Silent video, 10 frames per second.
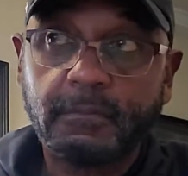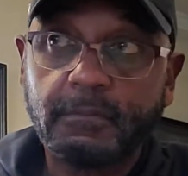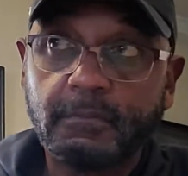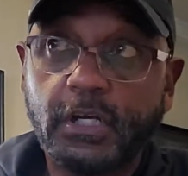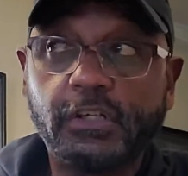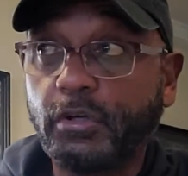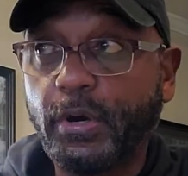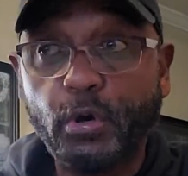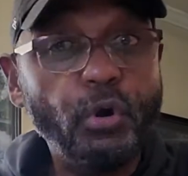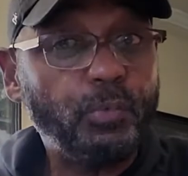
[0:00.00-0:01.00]
Because the
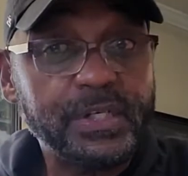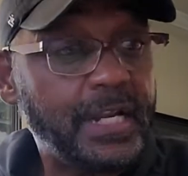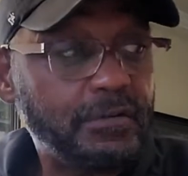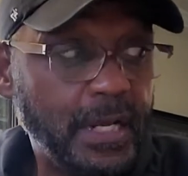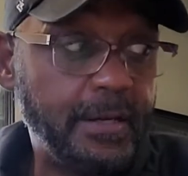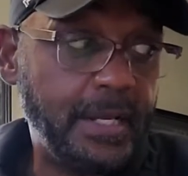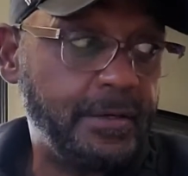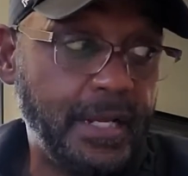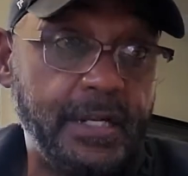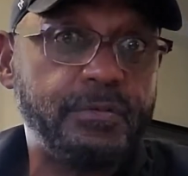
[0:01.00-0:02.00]
Ruach was
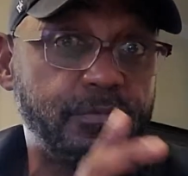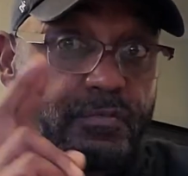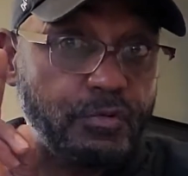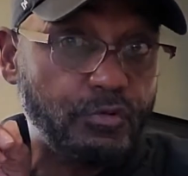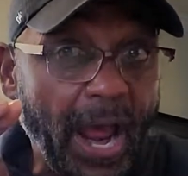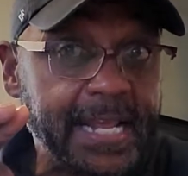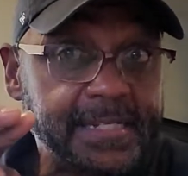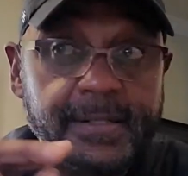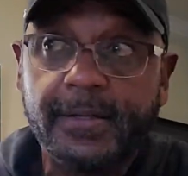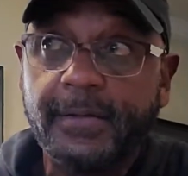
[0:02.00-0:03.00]
in
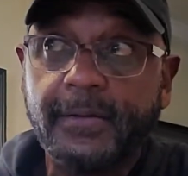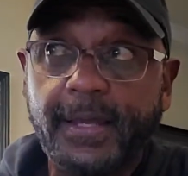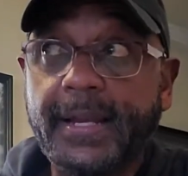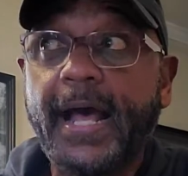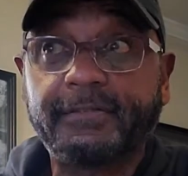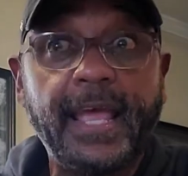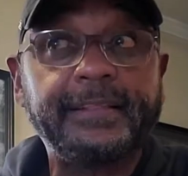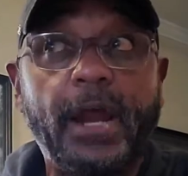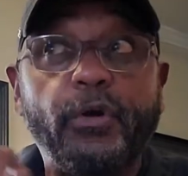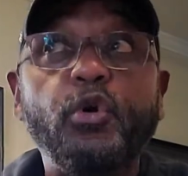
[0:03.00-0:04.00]
Christ, and I think
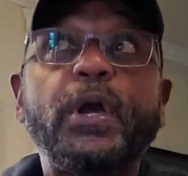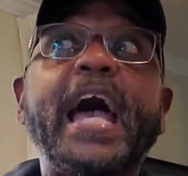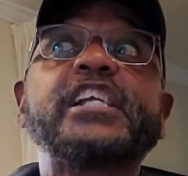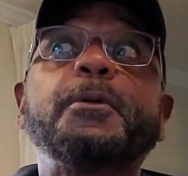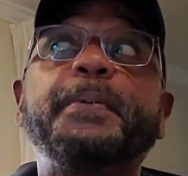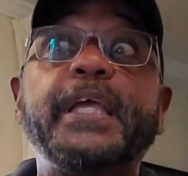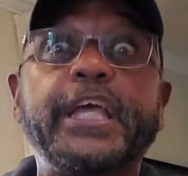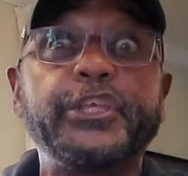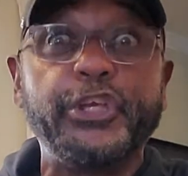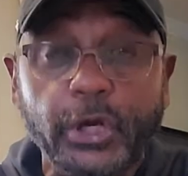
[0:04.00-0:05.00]
that Ruach has to be
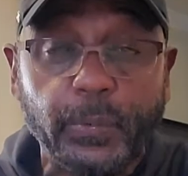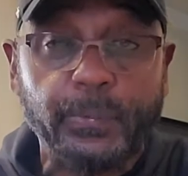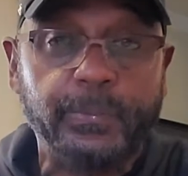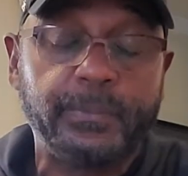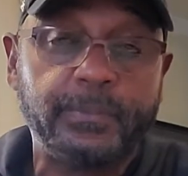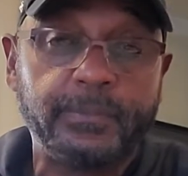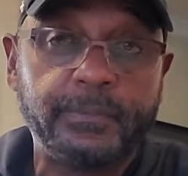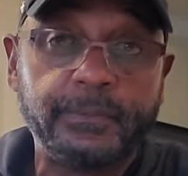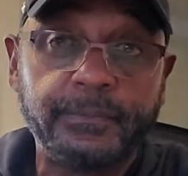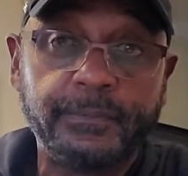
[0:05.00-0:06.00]
in you.
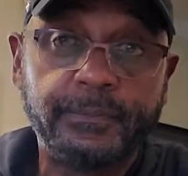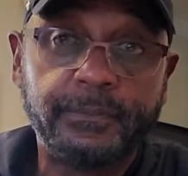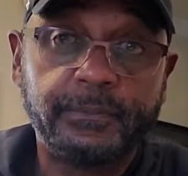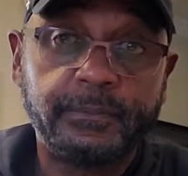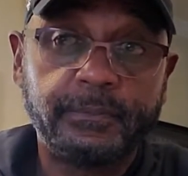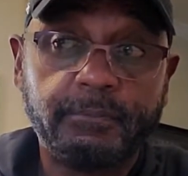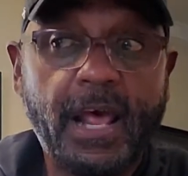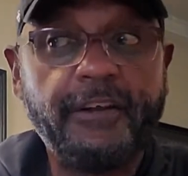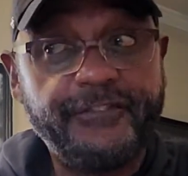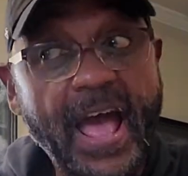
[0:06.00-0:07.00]

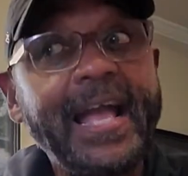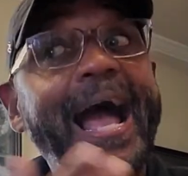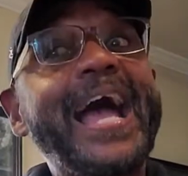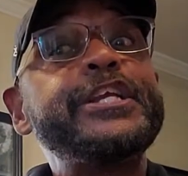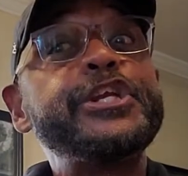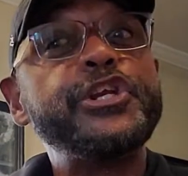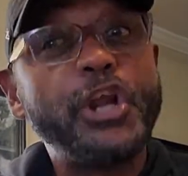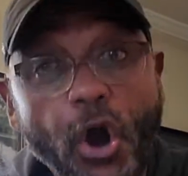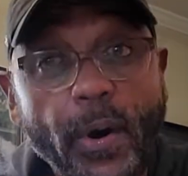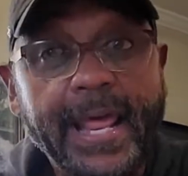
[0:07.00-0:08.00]
Matter of fact, I
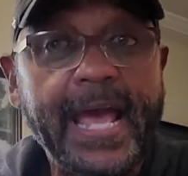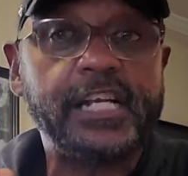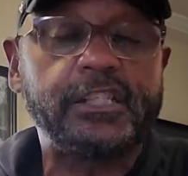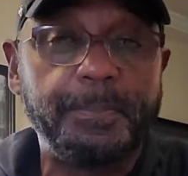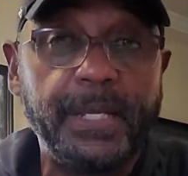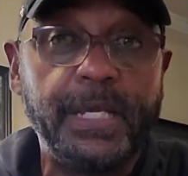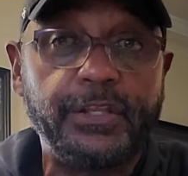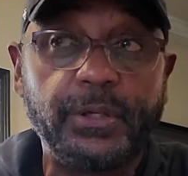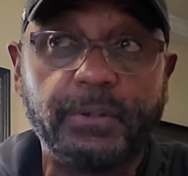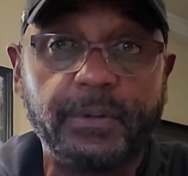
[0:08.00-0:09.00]
know it has to be in
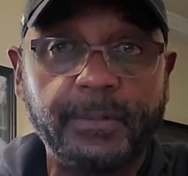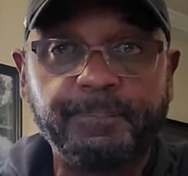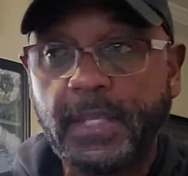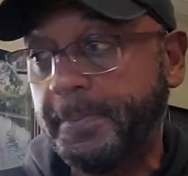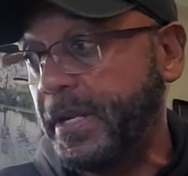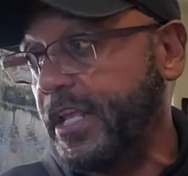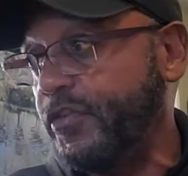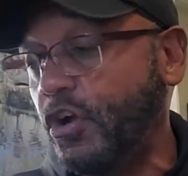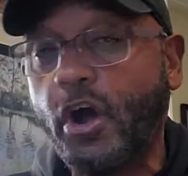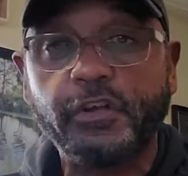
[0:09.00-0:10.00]
you. And many of
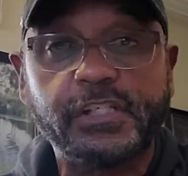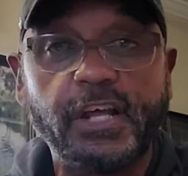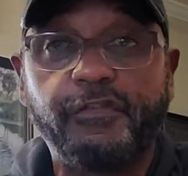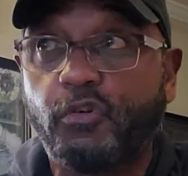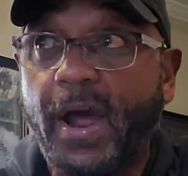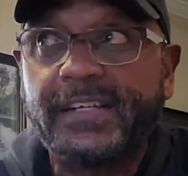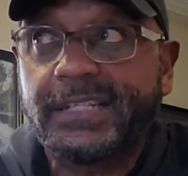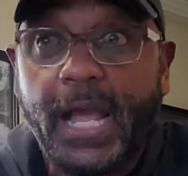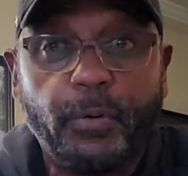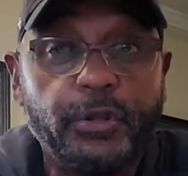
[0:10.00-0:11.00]
you call yourself
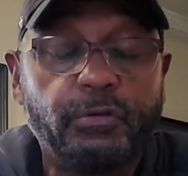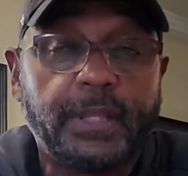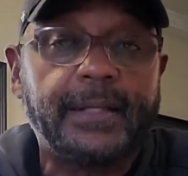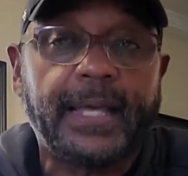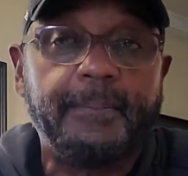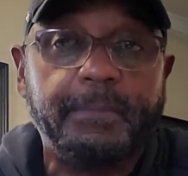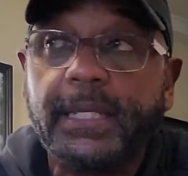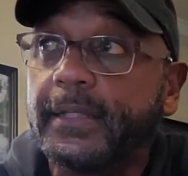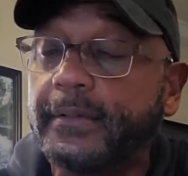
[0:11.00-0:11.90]
Christ-like. What do you think that means?